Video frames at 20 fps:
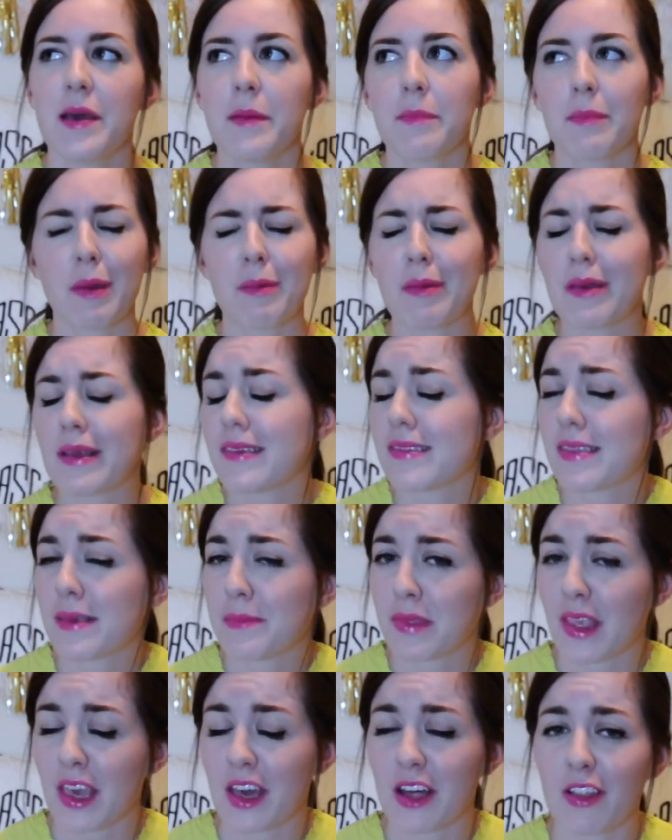Maybe it
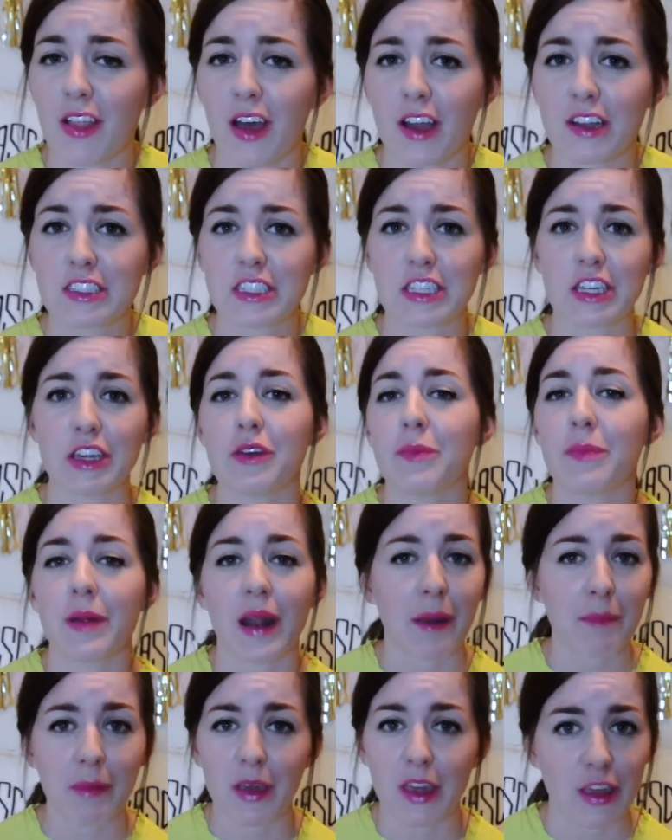seems like a lot to you, but
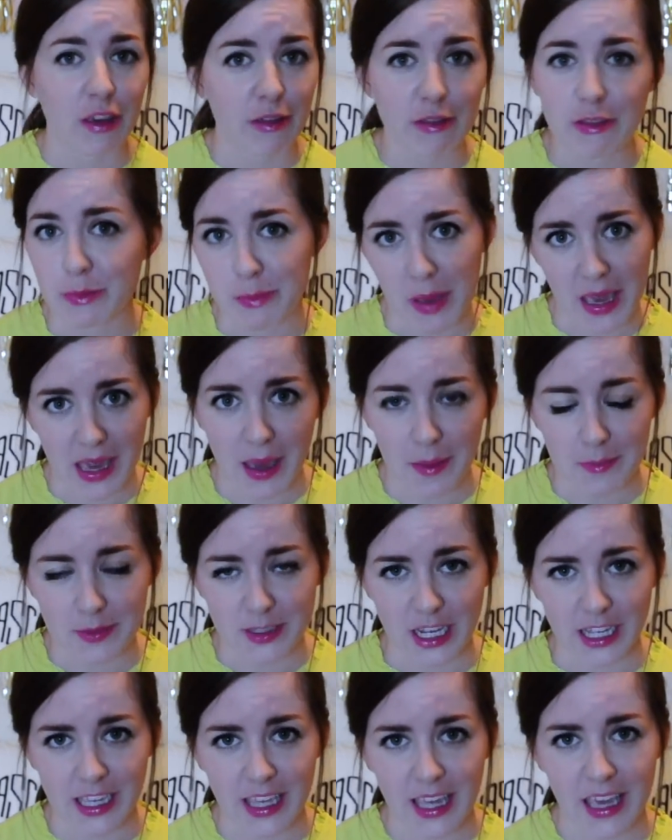I'm a huge makeup
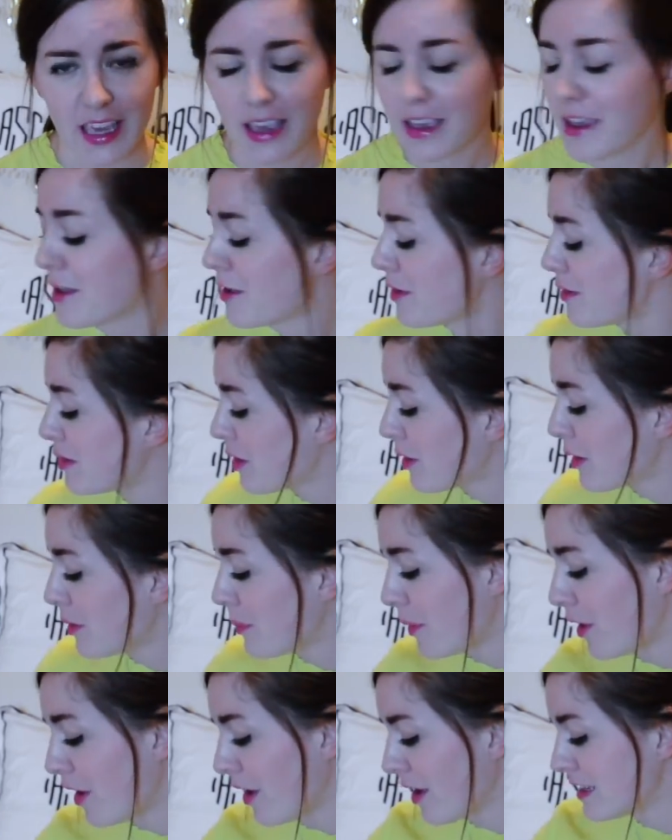junkie, so to
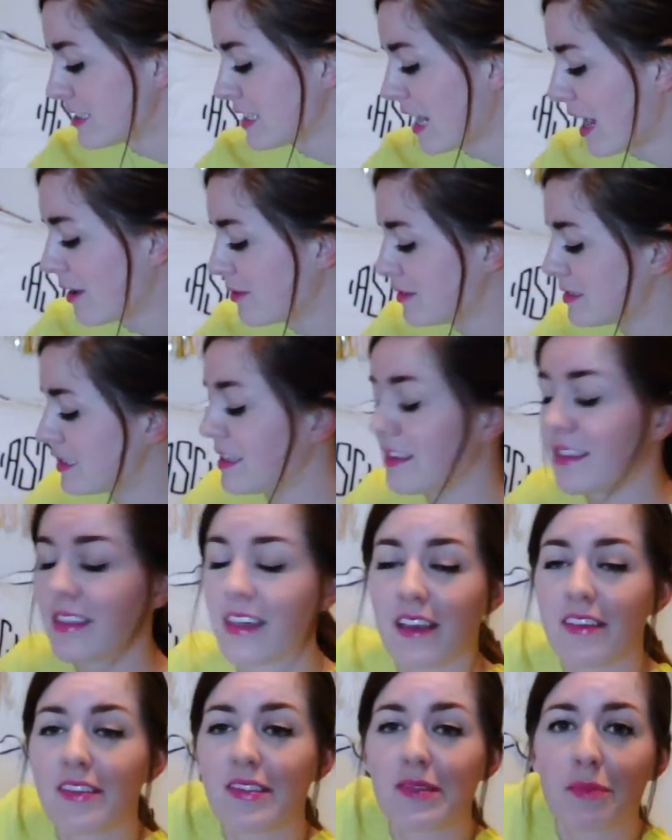pare down to
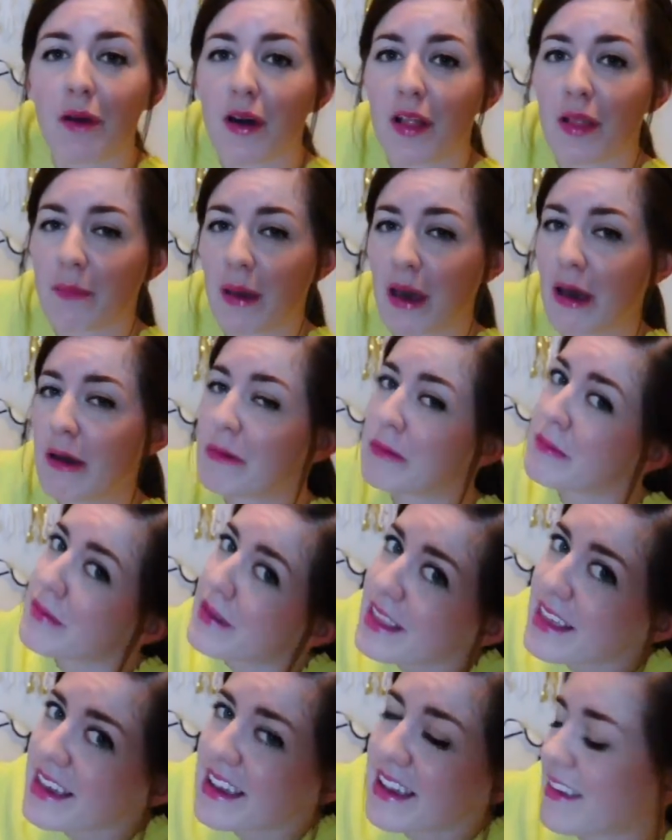this small amount
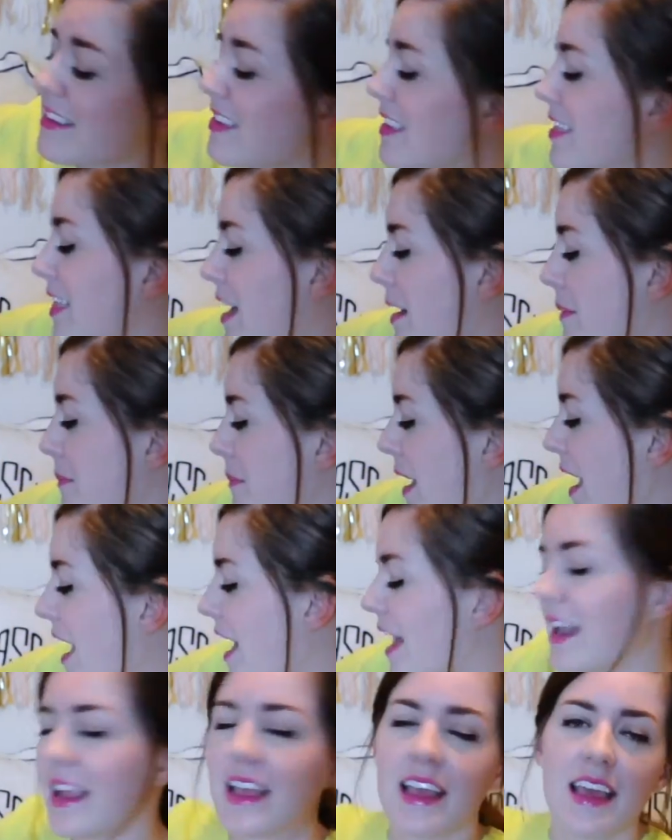really isn't that
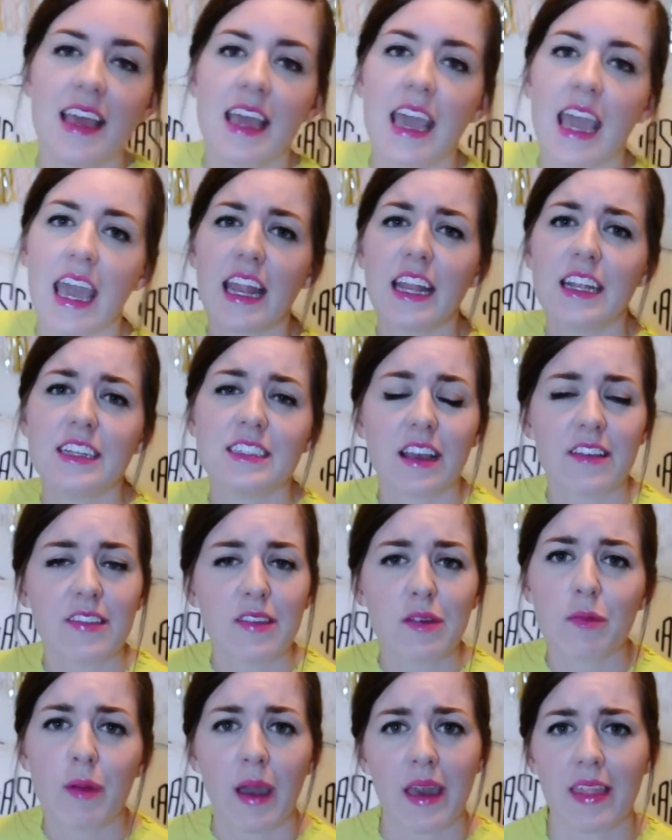bad, and it
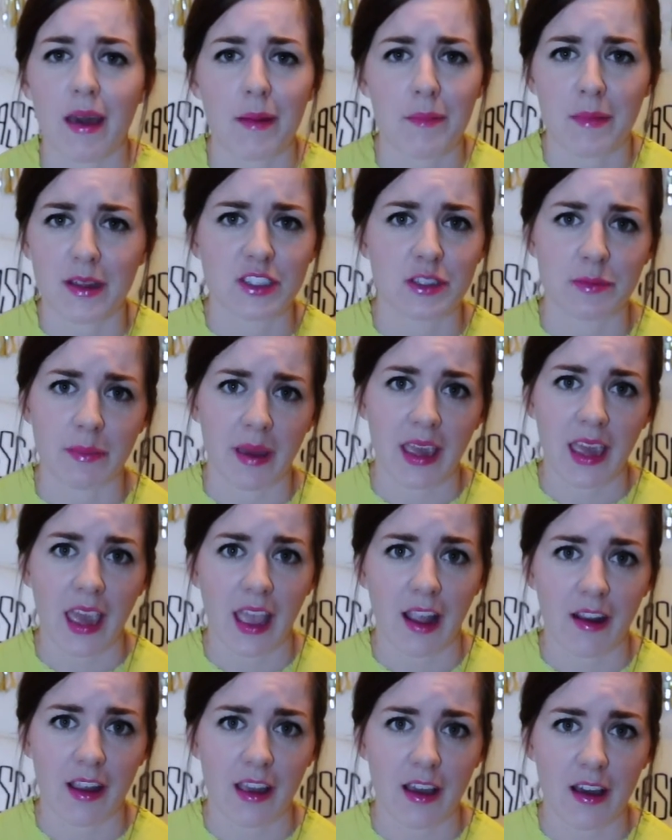doesn't weigh that much in my
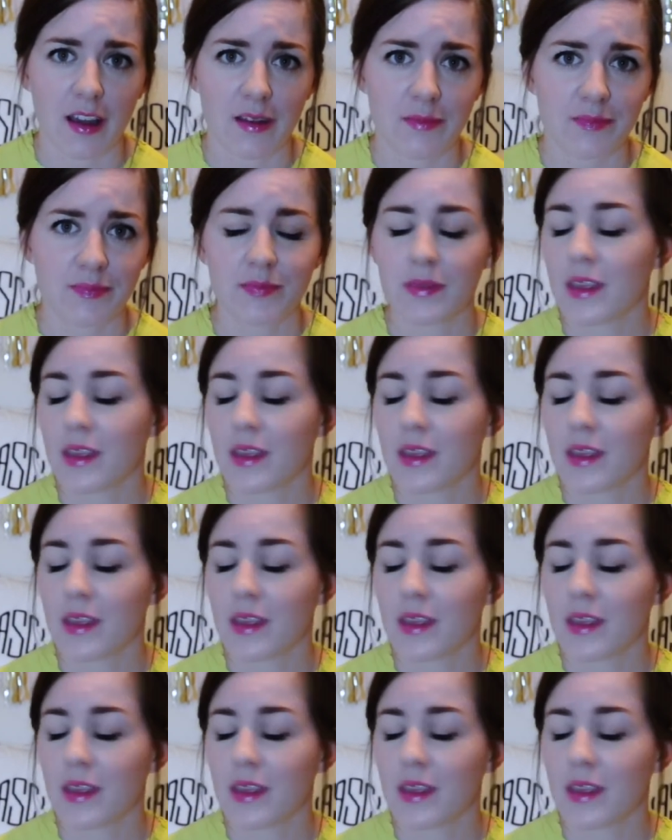carry-on.